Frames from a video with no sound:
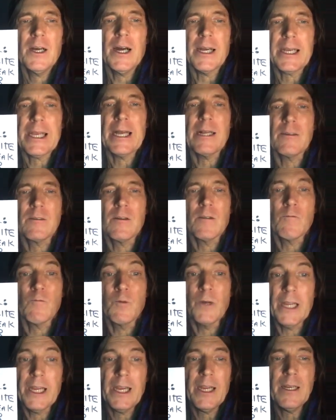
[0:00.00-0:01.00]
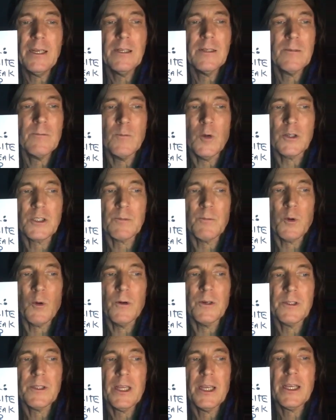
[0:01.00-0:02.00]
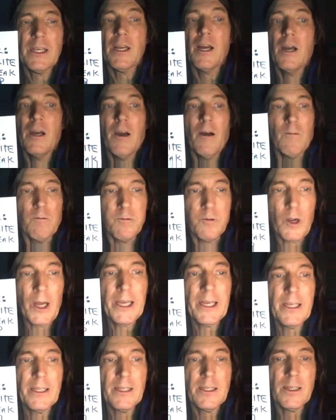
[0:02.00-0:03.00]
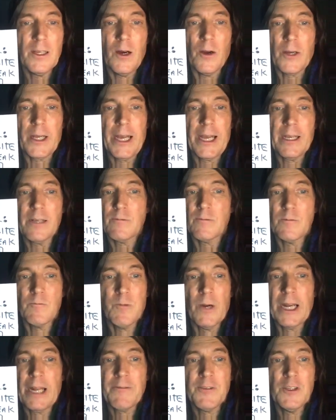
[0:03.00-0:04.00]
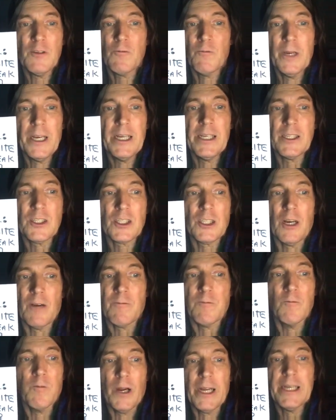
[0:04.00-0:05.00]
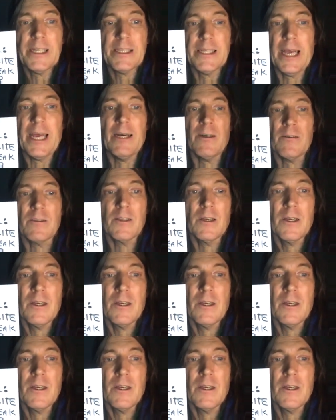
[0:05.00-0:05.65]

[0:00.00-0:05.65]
Again, read, most important thing. Write, okay, right after you're reading stuff, write it down.